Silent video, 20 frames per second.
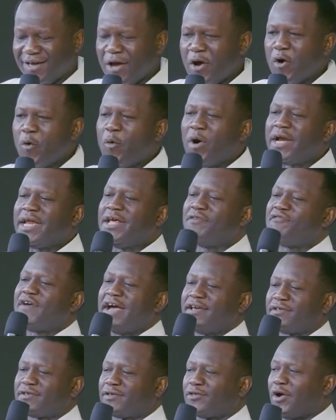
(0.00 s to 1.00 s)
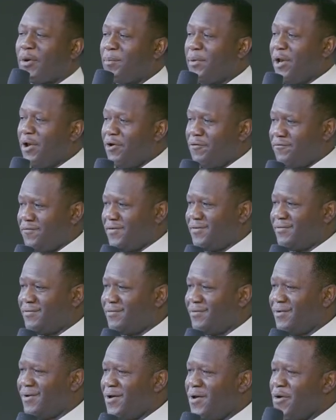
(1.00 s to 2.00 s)
What if I stopped loving?
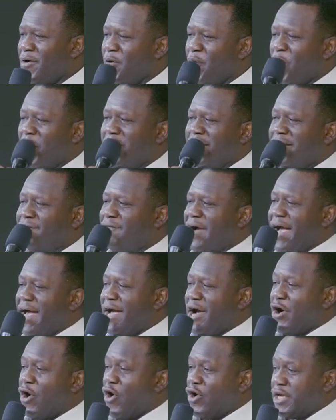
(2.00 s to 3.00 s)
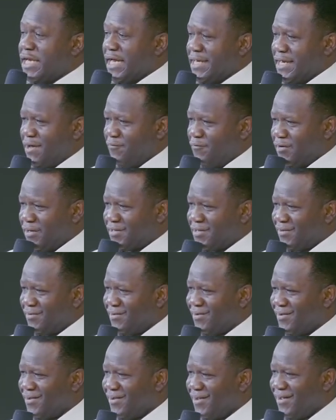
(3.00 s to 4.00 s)
What if I hoarded everything?
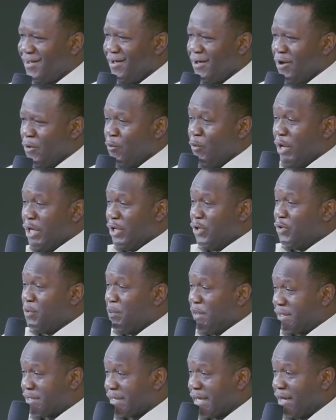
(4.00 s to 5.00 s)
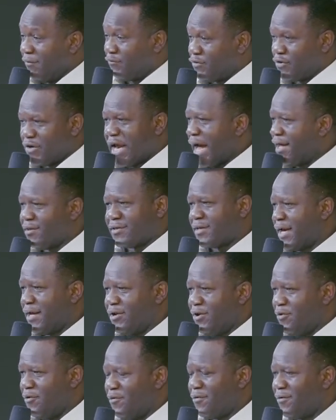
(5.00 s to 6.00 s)
Will you be saved today? I said,
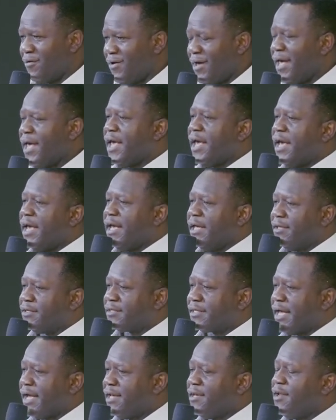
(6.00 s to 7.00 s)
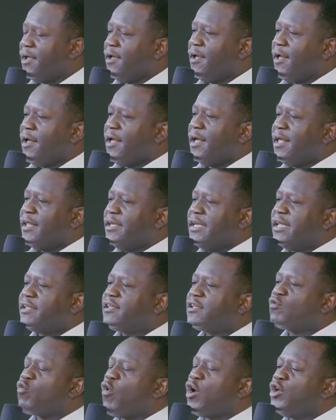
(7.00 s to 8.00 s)
no. He said, this
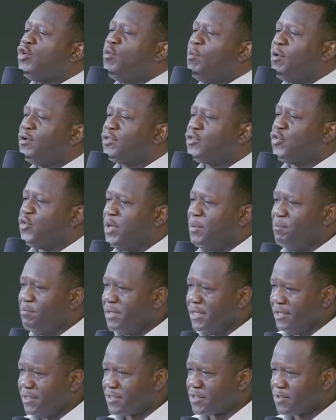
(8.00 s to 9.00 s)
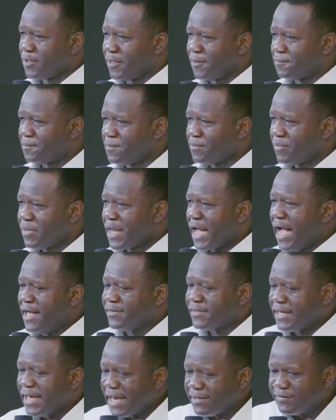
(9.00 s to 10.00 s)
is what you must do in ministry. I
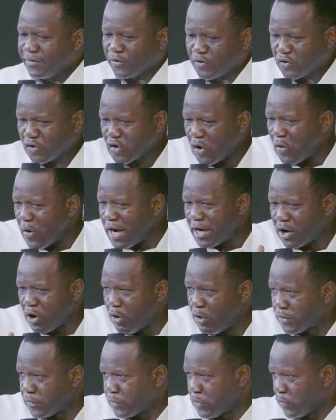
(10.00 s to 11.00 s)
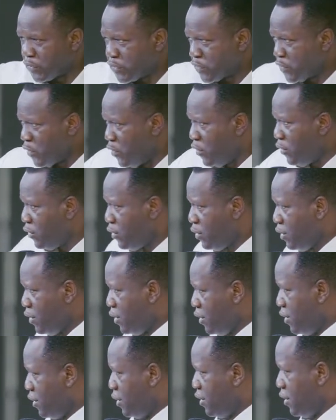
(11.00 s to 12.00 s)
said, as the sower goes to sow,
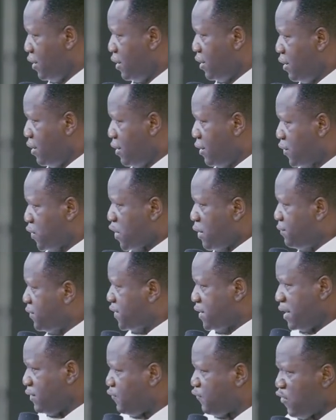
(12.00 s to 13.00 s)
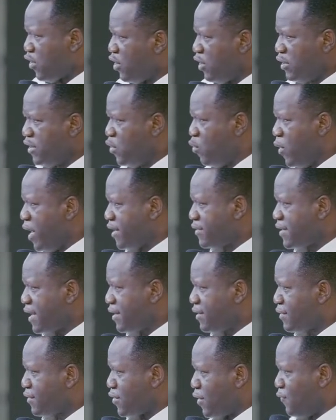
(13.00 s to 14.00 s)
some seed fall on the
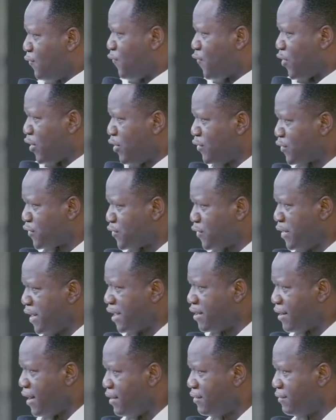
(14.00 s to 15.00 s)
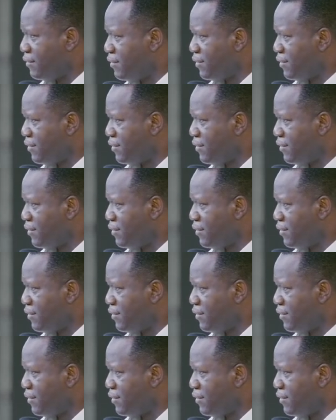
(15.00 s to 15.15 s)
wayside, some fall on stony ground.